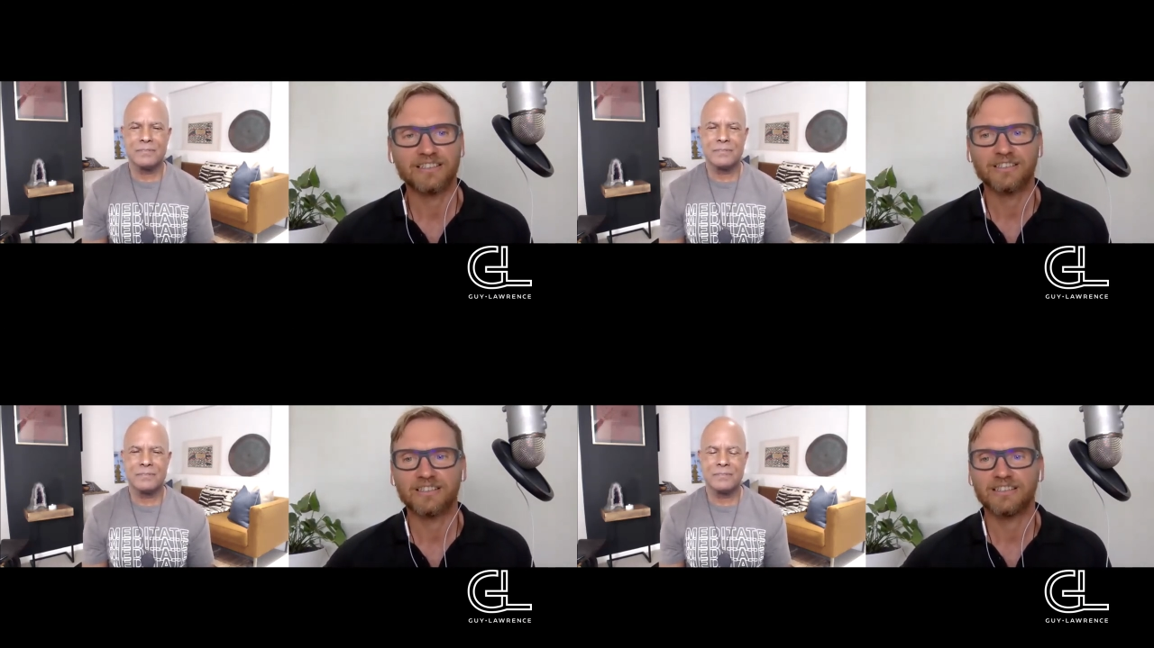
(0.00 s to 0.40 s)

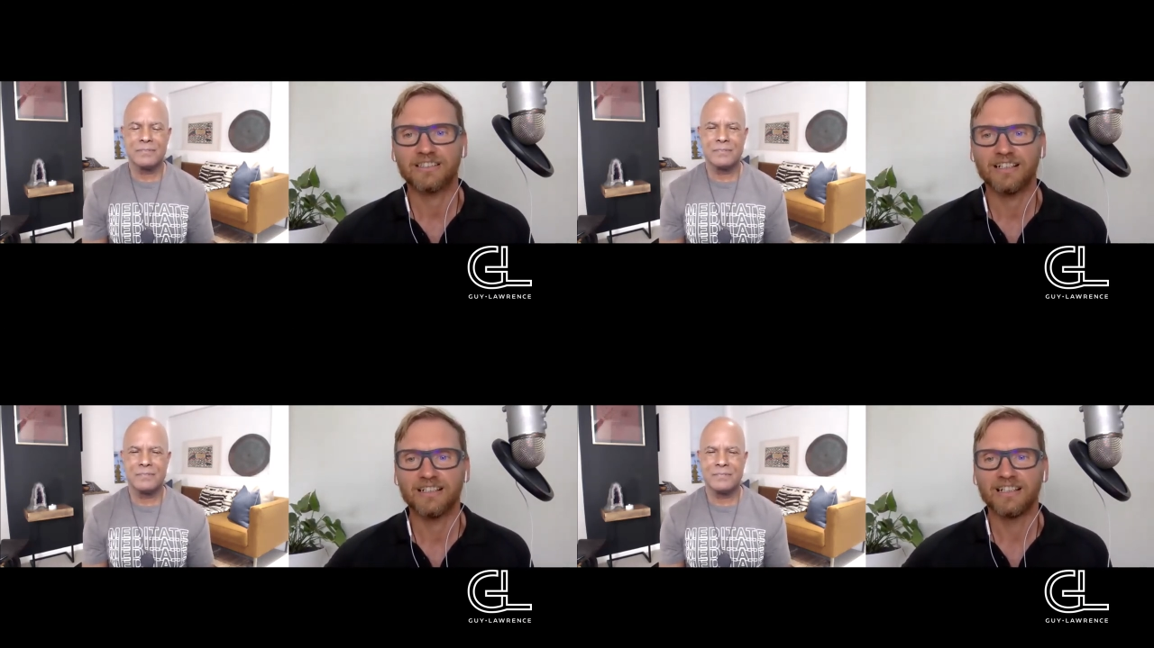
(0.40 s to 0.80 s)
Speaker 1: It's
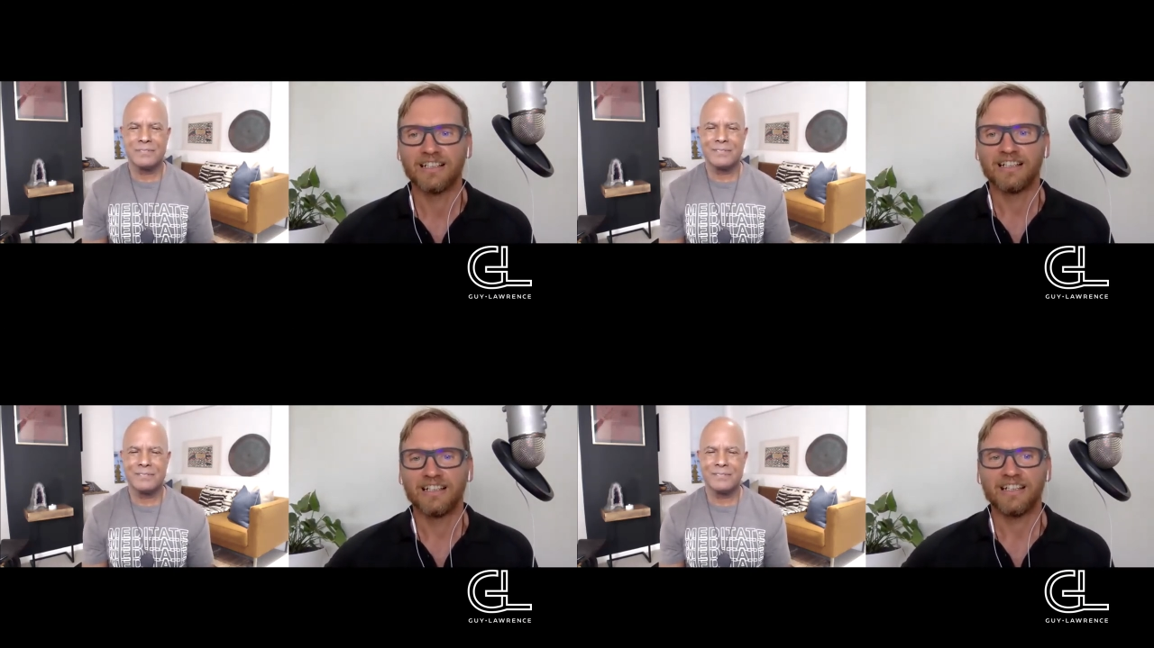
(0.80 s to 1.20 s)
just uh,
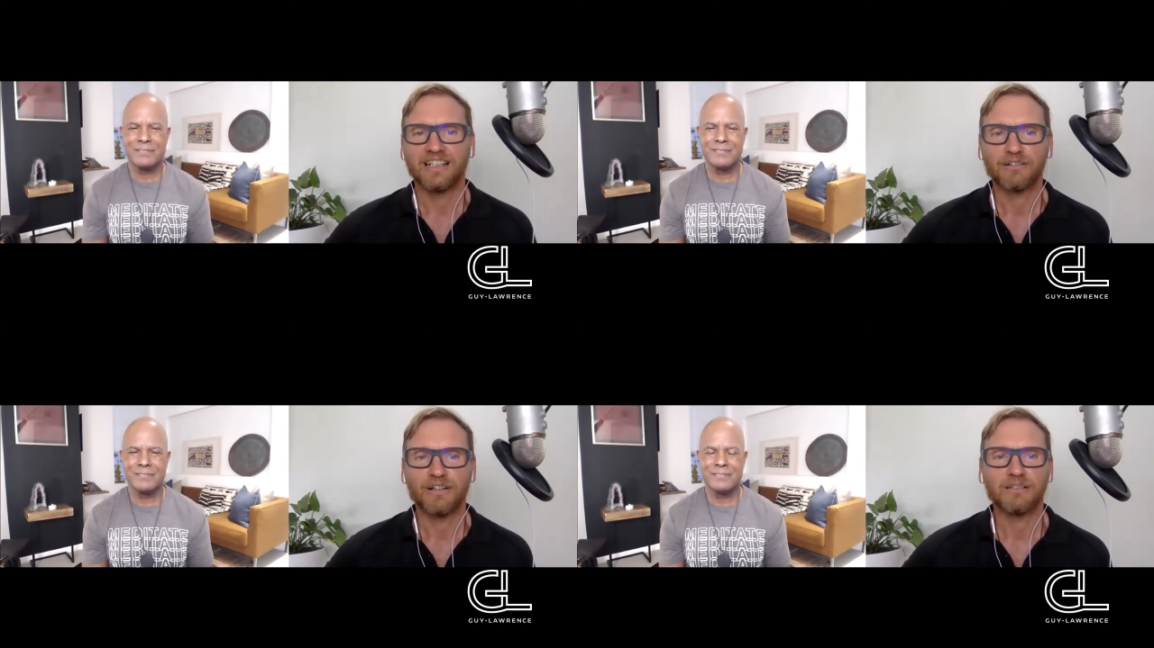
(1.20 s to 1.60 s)

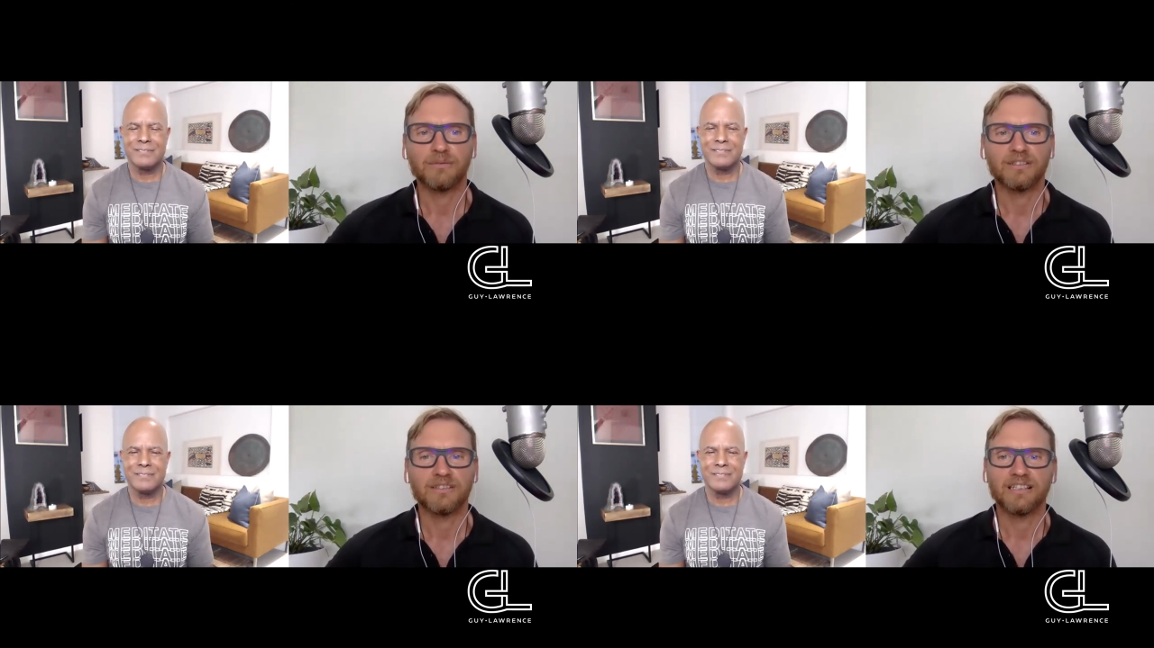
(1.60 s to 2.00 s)
incredible